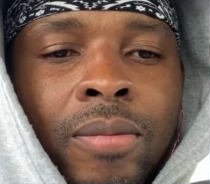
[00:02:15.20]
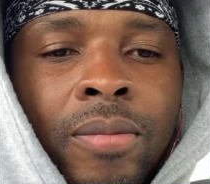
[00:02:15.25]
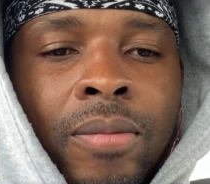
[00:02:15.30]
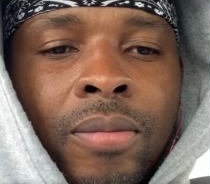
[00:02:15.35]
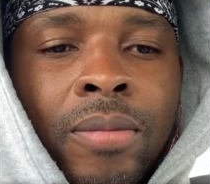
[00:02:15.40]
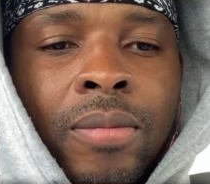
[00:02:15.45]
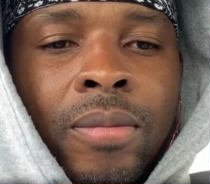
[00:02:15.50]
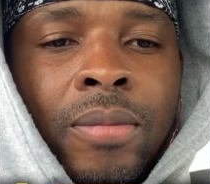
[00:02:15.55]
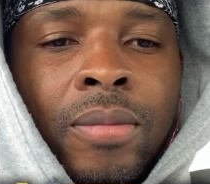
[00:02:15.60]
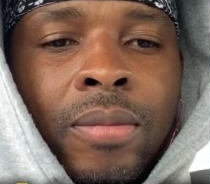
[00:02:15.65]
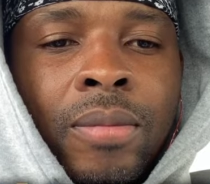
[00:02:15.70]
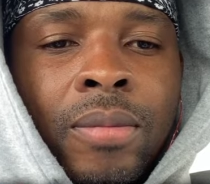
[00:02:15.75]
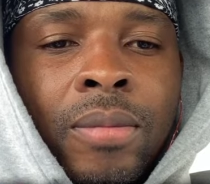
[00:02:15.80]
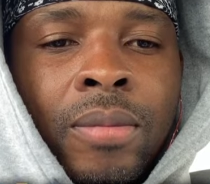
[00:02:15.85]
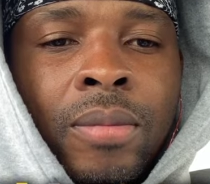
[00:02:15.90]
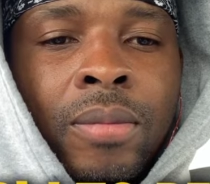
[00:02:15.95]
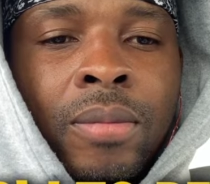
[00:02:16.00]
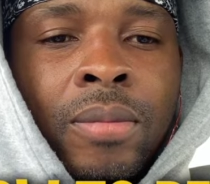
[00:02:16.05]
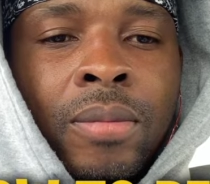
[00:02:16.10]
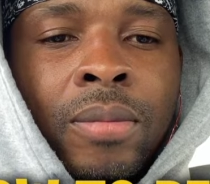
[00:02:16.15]

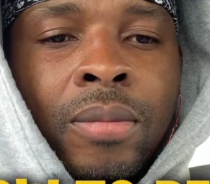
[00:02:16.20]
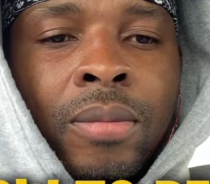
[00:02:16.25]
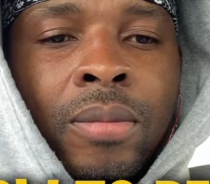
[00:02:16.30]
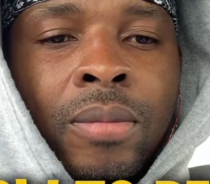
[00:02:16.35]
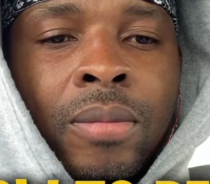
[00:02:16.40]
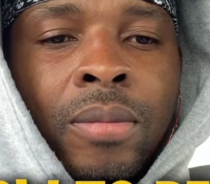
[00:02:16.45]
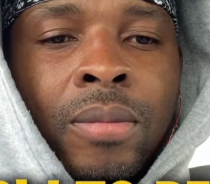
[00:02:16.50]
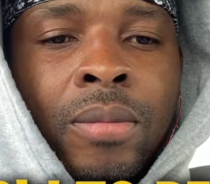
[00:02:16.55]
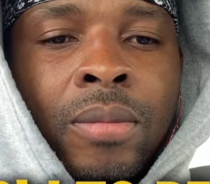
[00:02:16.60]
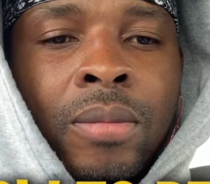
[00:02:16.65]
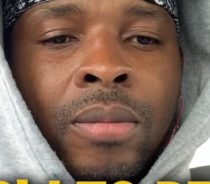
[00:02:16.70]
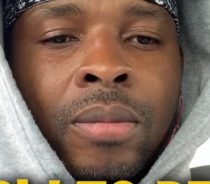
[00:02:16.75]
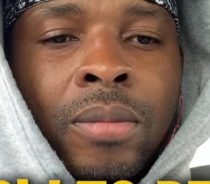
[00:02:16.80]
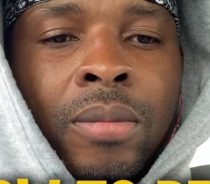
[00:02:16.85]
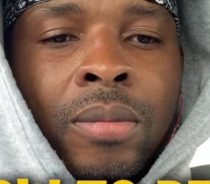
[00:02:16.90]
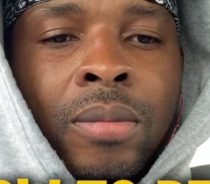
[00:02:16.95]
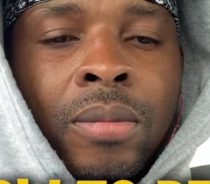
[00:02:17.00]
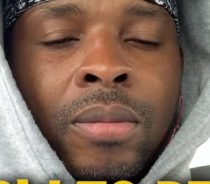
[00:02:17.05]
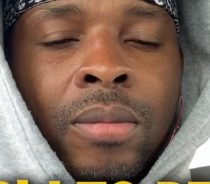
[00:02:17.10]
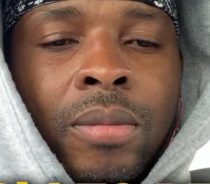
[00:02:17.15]

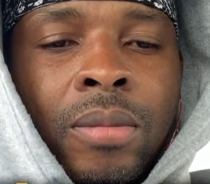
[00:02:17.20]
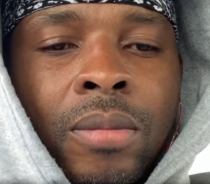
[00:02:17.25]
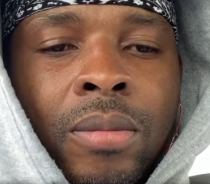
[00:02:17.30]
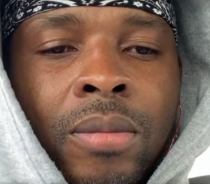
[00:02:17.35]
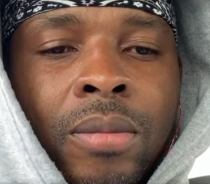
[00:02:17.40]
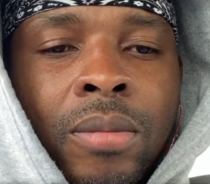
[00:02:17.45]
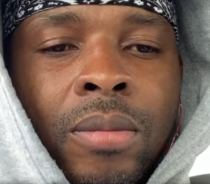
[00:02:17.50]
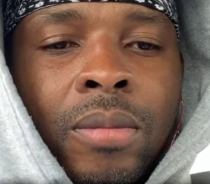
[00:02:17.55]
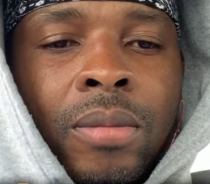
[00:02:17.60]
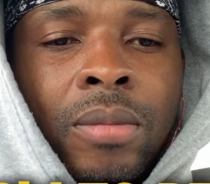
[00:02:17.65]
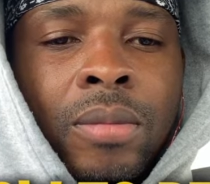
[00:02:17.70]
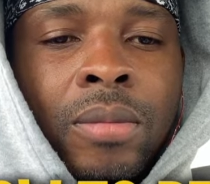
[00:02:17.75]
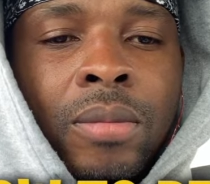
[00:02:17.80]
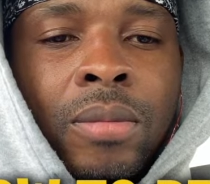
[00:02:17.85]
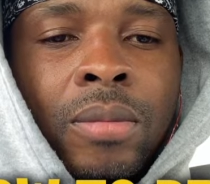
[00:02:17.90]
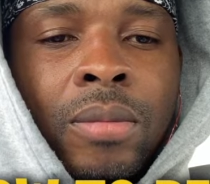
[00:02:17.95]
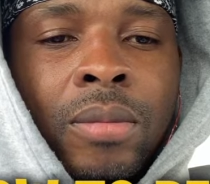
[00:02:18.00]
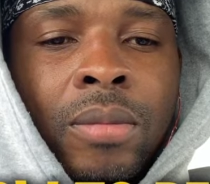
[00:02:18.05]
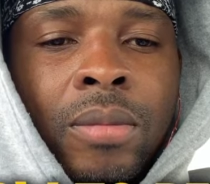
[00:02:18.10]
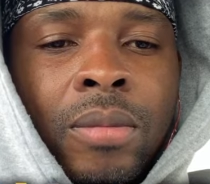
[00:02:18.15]

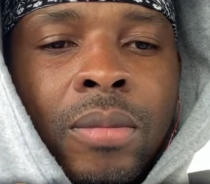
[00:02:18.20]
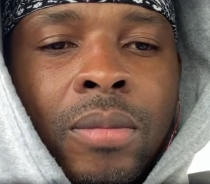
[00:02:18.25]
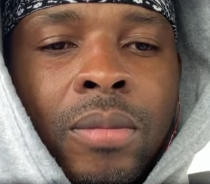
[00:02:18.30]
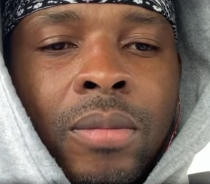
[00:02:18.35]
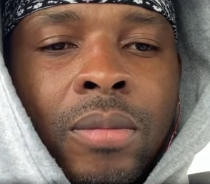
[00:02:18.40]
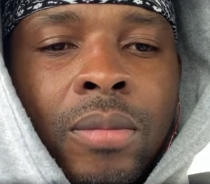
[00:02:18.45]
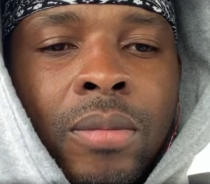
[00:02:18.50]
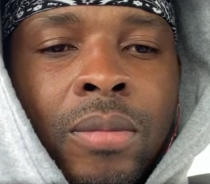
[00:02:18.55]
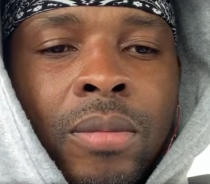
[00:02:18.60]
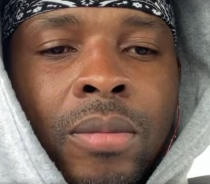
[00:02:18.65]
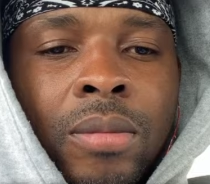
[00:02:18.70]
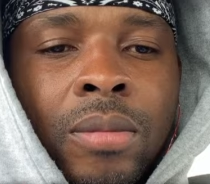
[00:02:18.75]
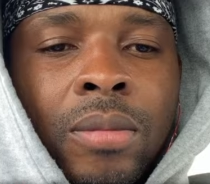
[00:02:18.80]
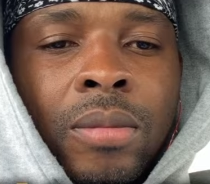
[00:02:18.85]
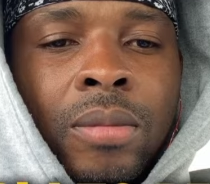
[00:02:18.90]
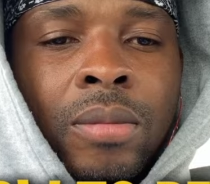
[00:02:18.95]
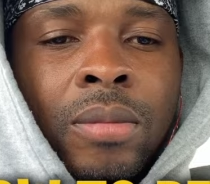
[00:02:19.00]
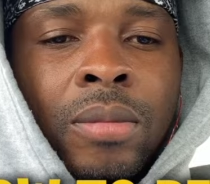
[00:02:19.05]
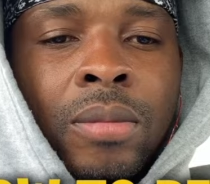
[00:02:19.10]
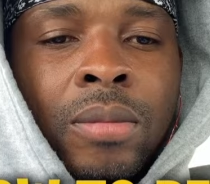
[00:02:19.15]

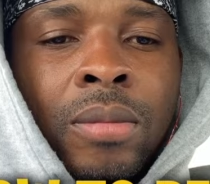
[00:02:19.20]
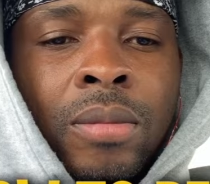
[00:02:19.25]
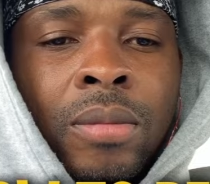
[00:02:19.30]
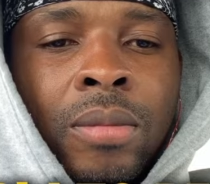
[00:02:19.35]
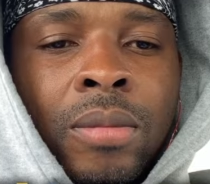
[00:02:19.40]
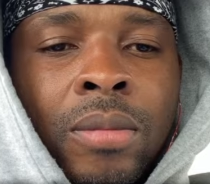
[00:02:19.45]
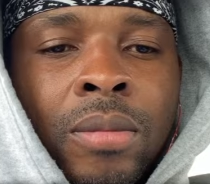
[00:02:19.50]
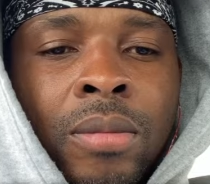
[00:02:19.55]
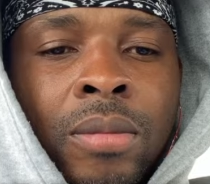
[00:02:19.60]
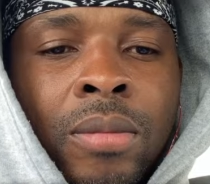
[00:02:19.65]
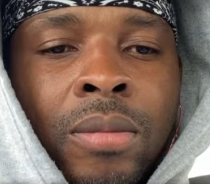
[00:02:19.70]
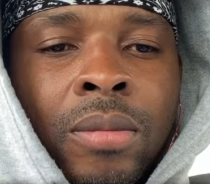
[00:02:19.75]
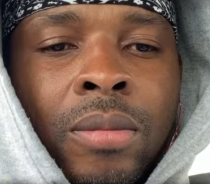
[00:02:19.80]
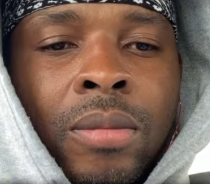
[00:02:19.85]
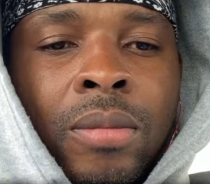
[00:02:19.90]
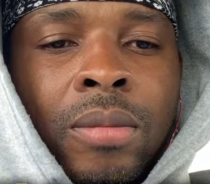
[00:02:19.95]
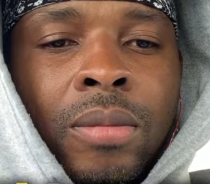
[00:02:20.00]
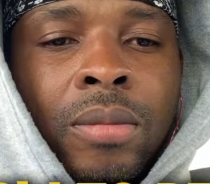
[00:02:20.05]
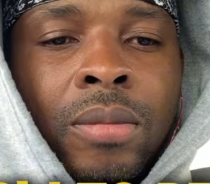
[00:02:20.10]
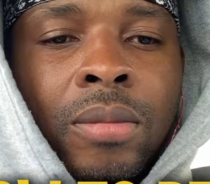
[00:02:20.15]

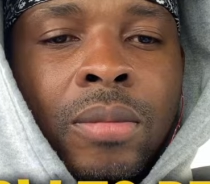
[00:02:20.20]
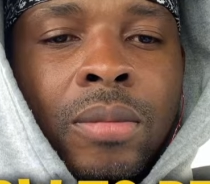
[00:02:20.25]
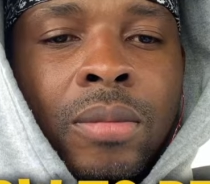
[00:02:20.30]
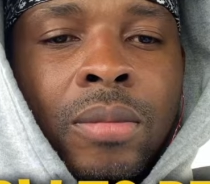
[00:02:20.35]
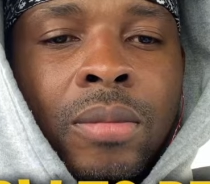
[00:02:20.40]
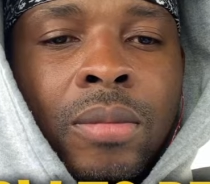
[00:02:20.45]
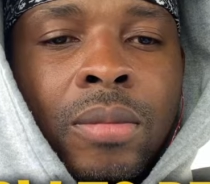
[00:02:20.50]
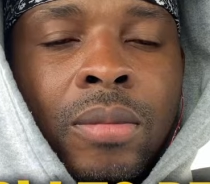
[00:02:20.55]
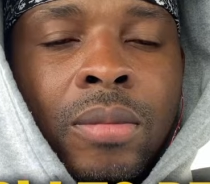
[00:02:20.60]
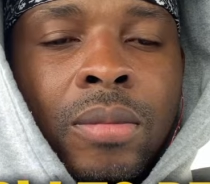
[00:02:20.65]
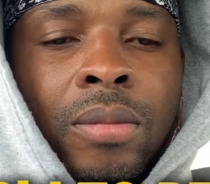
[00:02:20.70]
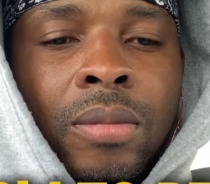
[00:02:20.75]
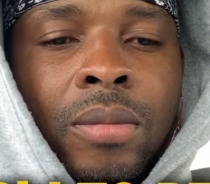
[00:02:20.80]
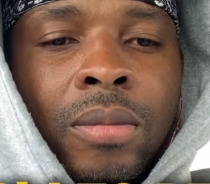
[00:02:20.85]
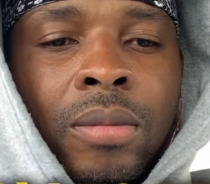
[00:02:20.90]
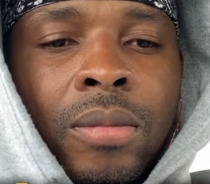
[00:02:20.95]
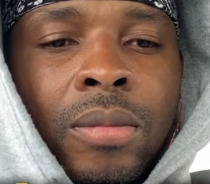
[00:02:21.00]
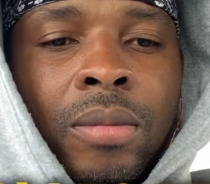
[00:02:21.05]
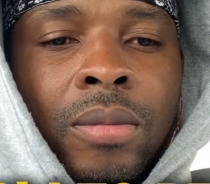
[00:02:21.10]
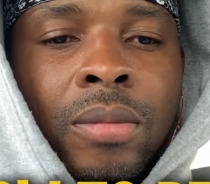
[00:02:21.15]

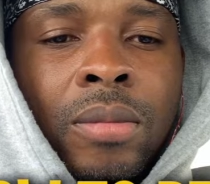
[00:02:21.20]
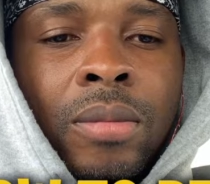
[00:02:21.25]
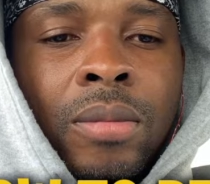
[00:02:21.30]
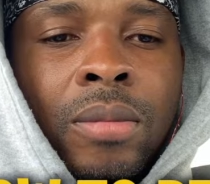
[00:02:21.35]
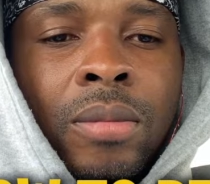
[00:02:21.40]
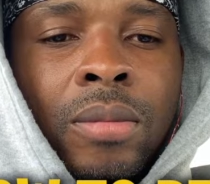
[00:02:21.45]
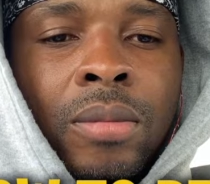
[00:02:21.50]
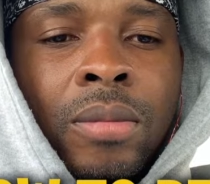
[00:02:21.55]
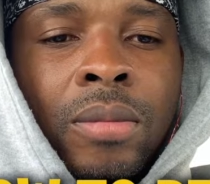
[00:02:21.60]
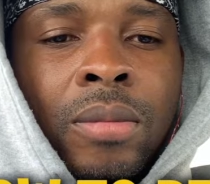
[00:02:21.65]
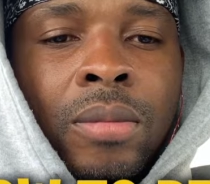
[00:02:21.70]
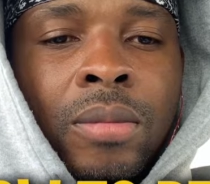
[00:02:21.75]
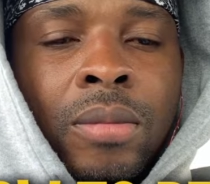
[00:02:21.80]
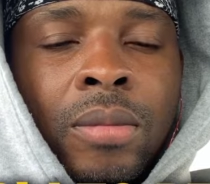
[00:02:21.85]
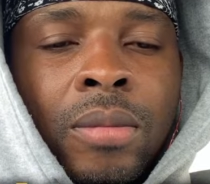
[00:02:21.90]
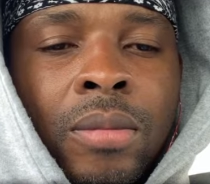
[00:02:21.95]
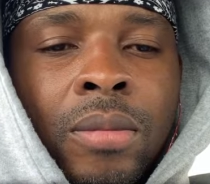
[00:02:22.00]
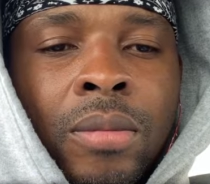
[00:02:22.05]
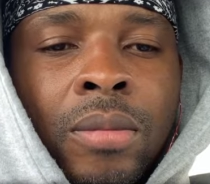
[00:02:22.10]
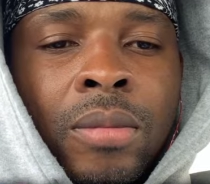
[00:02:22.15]

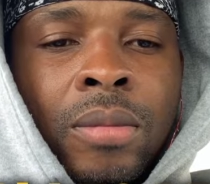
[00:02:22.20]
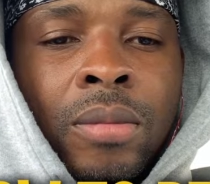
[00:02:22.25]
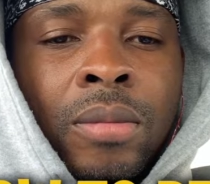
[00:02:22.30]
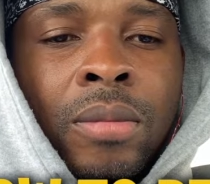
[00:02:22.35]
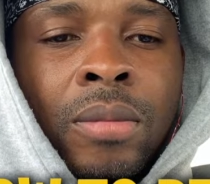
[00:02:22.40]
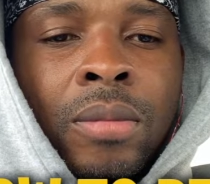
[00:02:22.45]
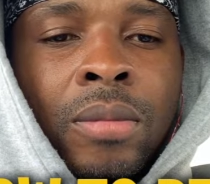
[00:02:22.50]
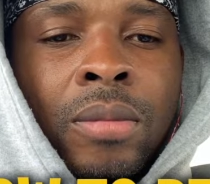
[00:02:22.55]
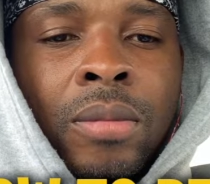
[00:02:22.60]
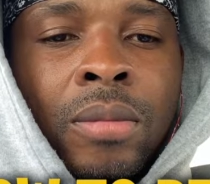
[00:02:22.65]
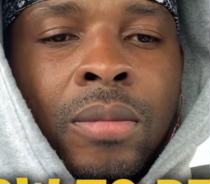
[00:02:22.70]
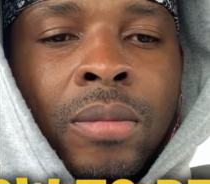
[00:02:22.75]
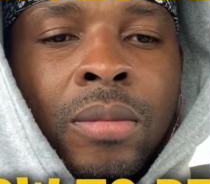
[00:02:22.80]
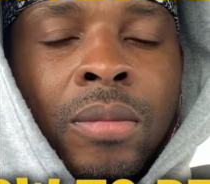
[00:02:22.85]
The person shown says nothing.